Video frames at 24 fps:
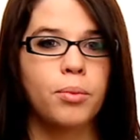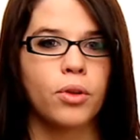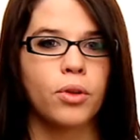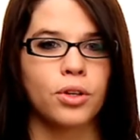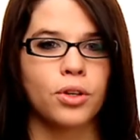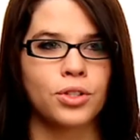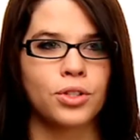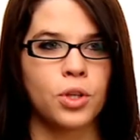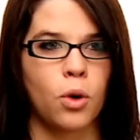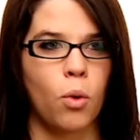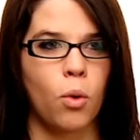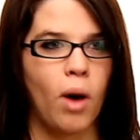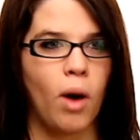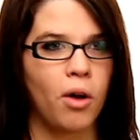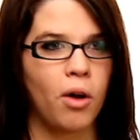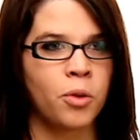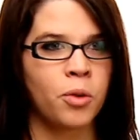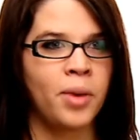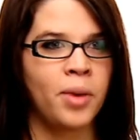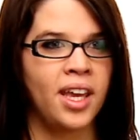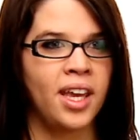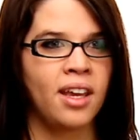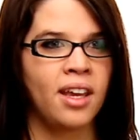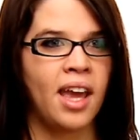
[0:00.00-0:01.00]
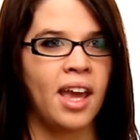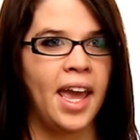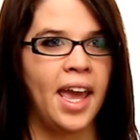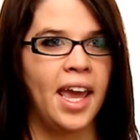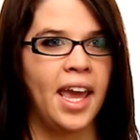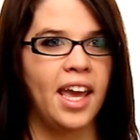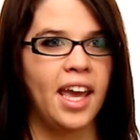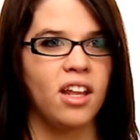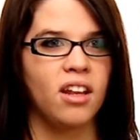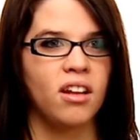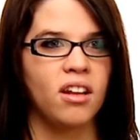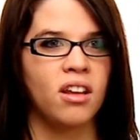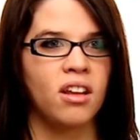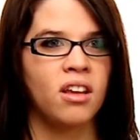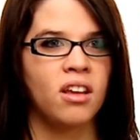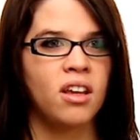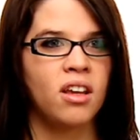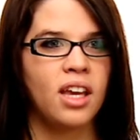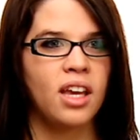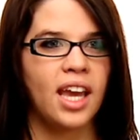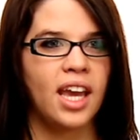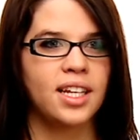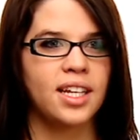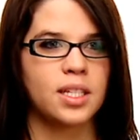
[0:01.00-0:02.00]
are so welcoming, and
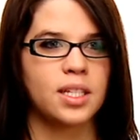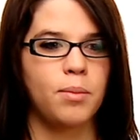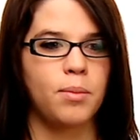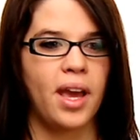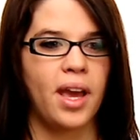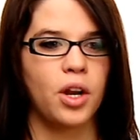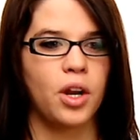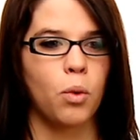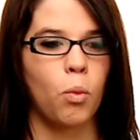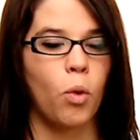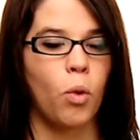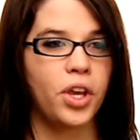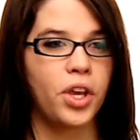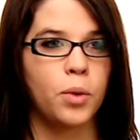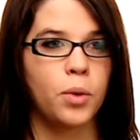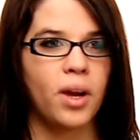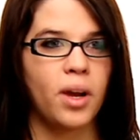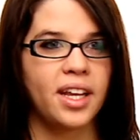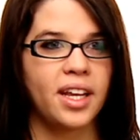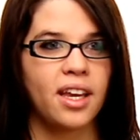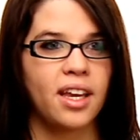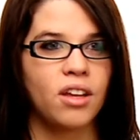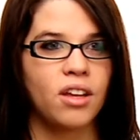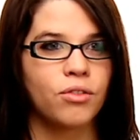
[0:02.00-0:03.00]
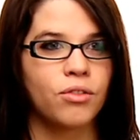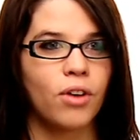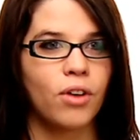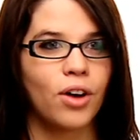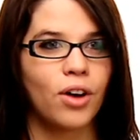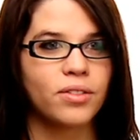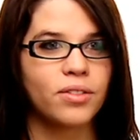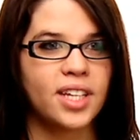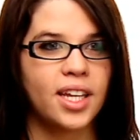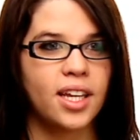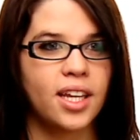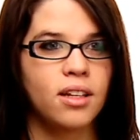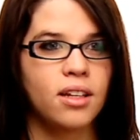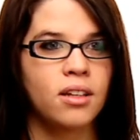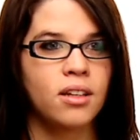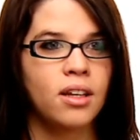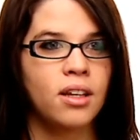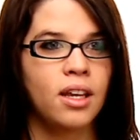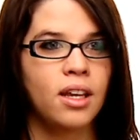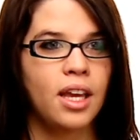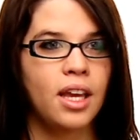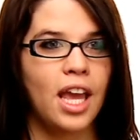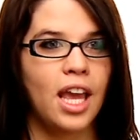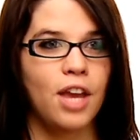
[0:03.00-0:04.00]
it doesn't matter what you want to get involved in.
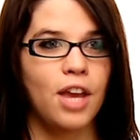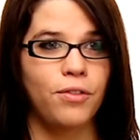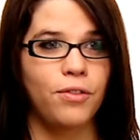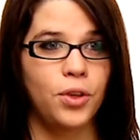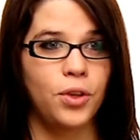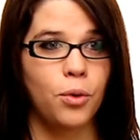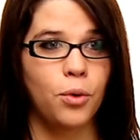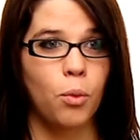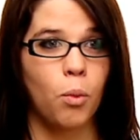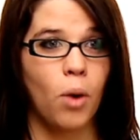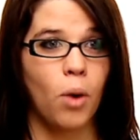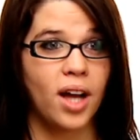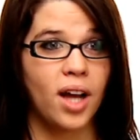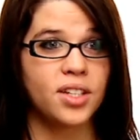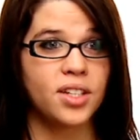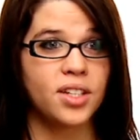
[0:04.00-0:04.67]
If you want